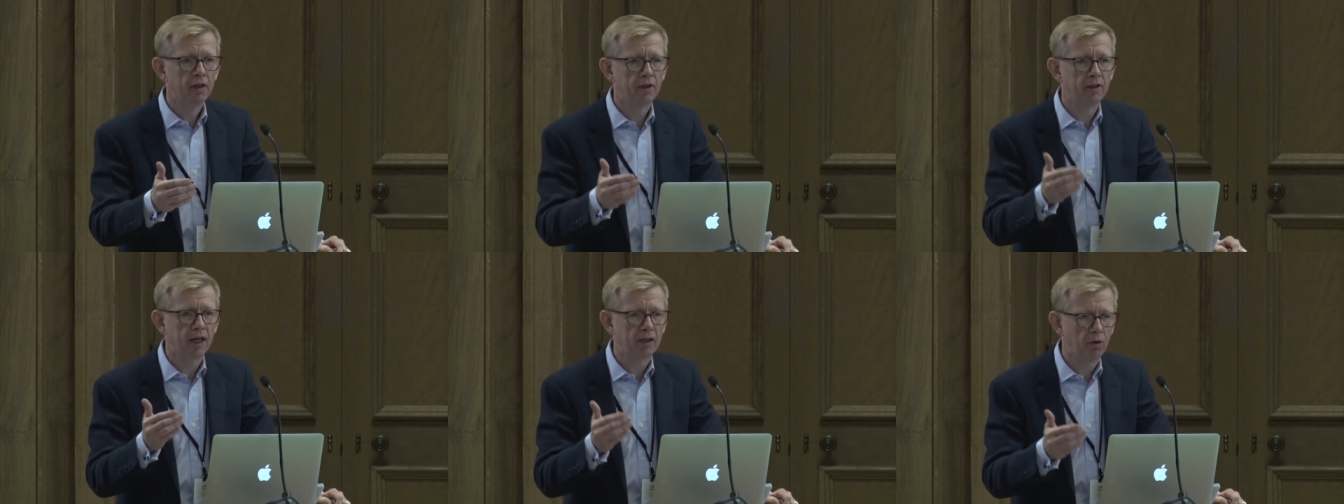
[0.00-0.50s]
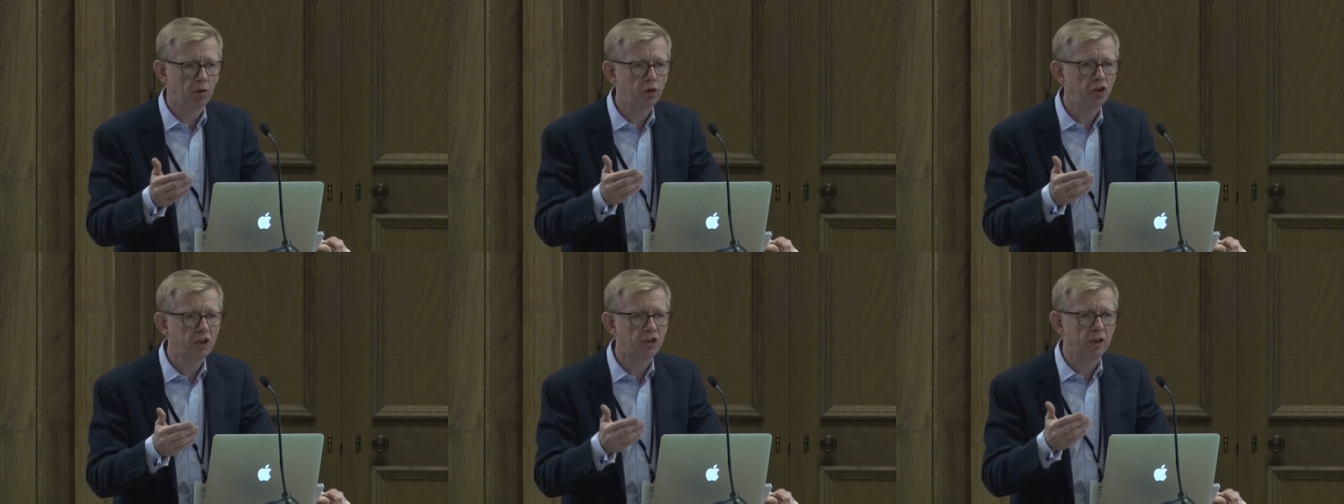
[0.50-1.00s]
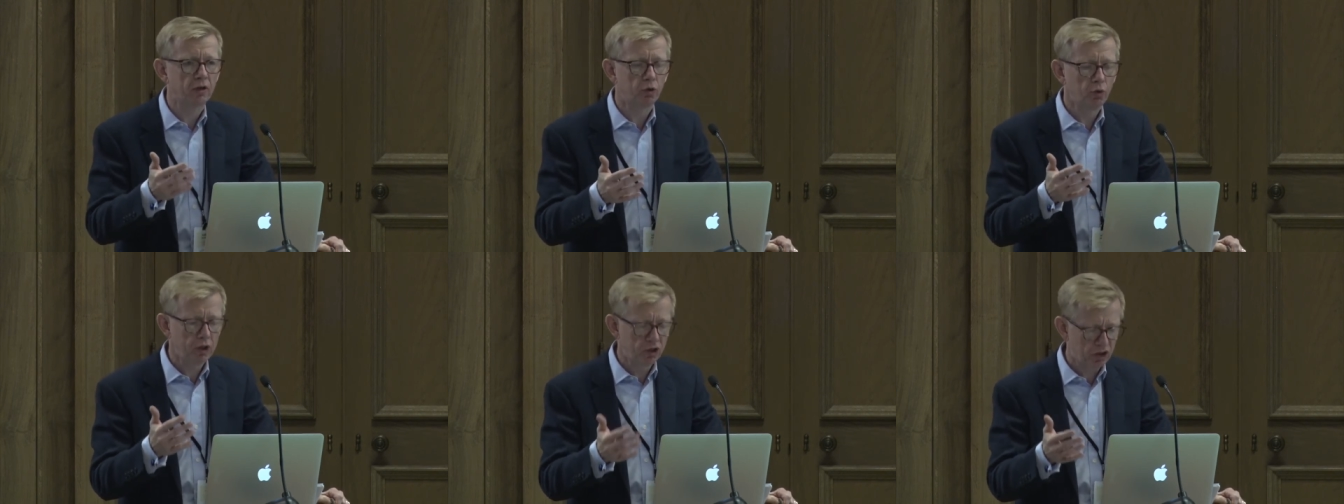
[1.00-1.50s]
The technologies that are
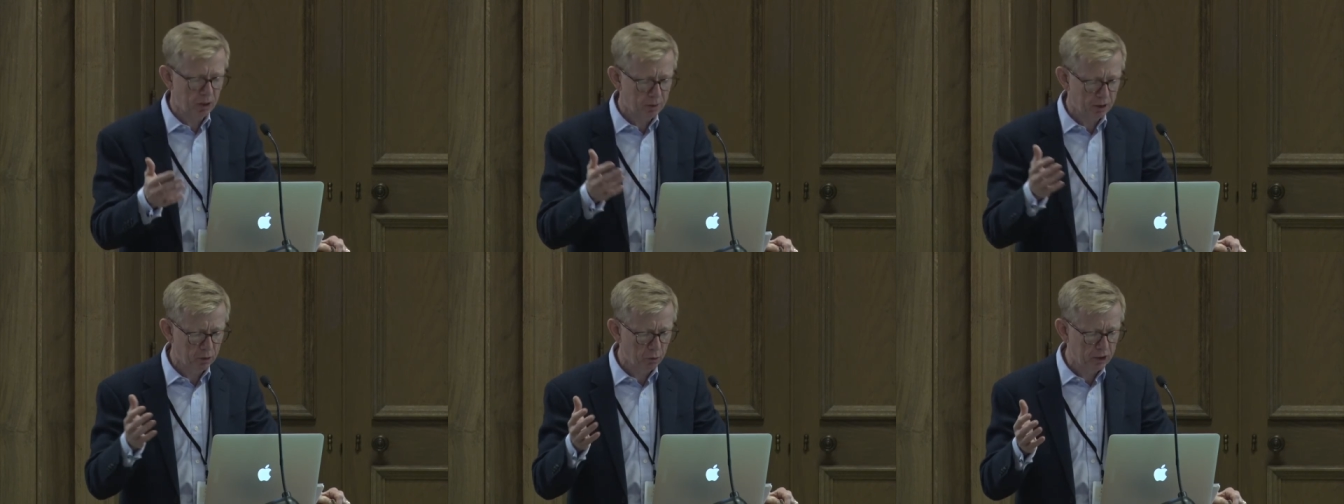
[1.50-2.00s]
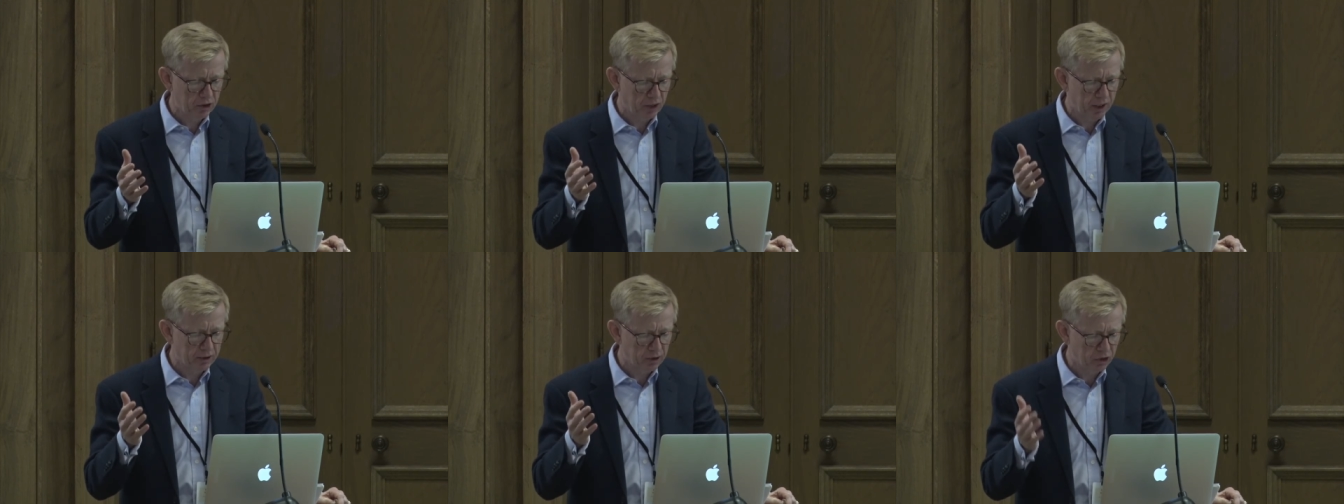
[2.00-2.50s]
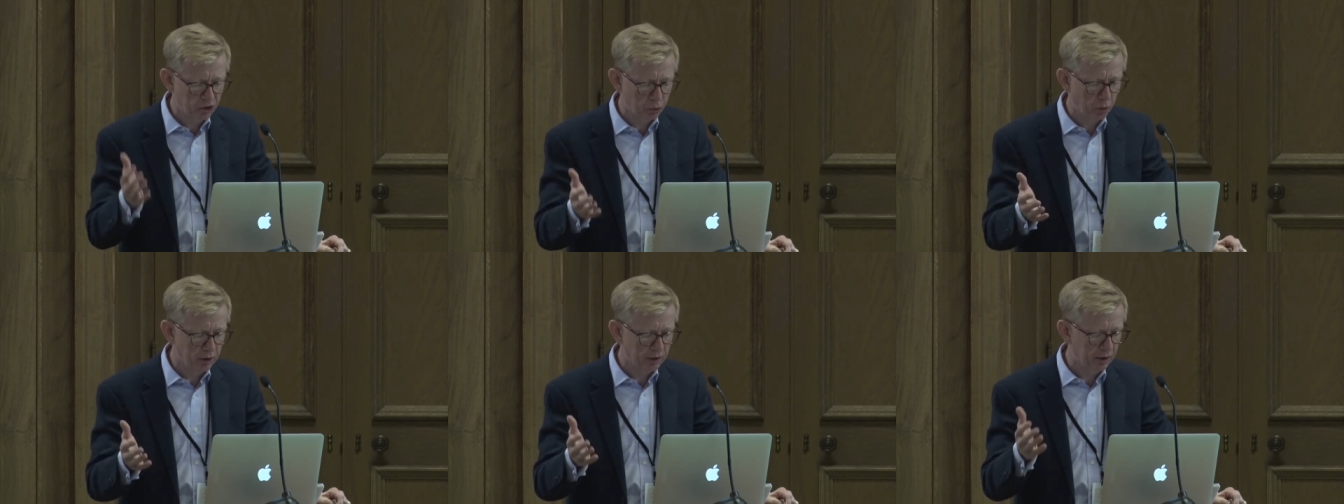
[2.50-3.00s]
reshaping the way scientists
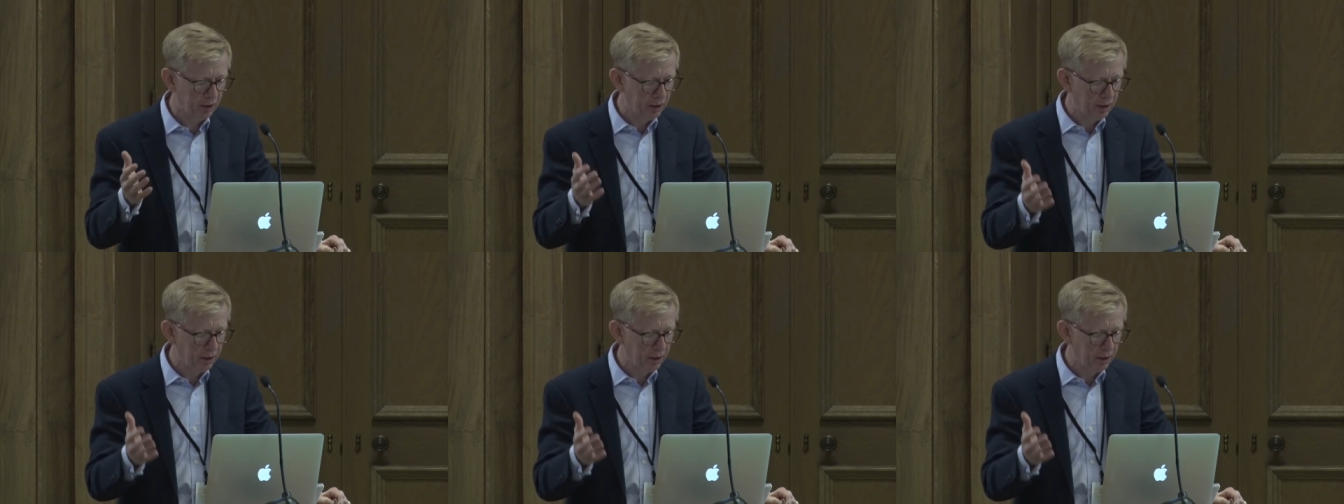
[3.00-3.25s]
work,